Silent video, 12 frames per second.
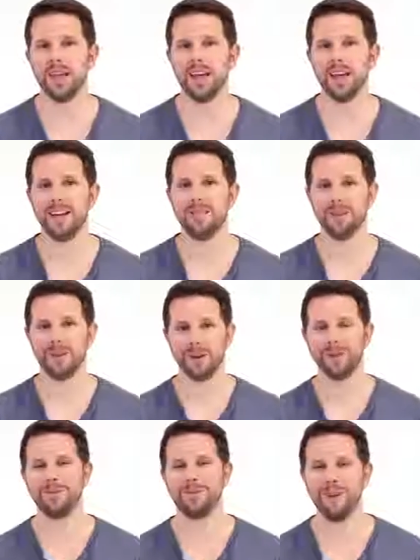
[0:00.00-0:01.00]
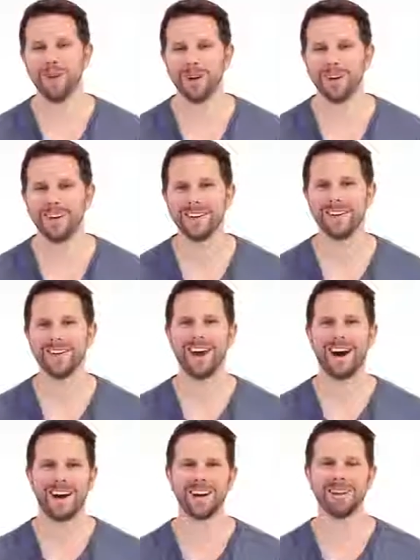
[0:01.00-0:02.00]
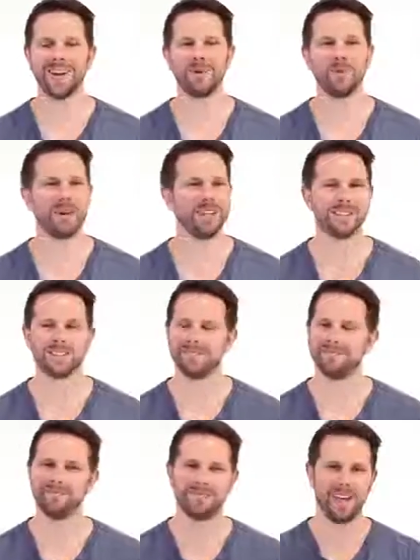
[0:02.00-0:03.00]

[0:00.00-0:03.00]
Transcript: And if you can afford the higher end ones,